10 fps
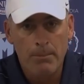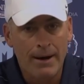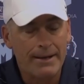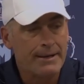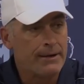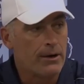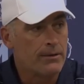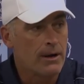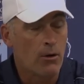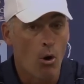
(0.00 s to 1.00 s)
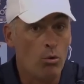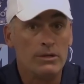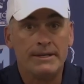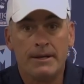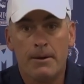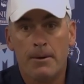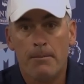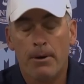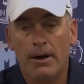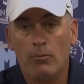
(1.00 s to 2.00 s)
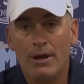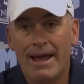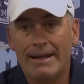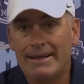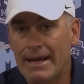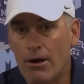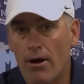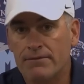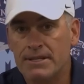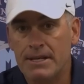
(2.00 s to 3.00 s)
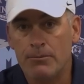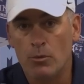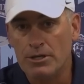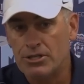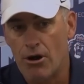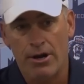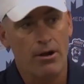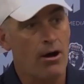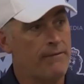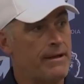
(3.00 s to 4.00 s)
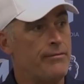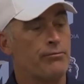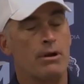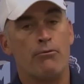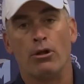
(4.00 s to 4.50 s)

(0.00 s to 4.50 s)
punt, and our only punt. We had kickoff team. We started off, had three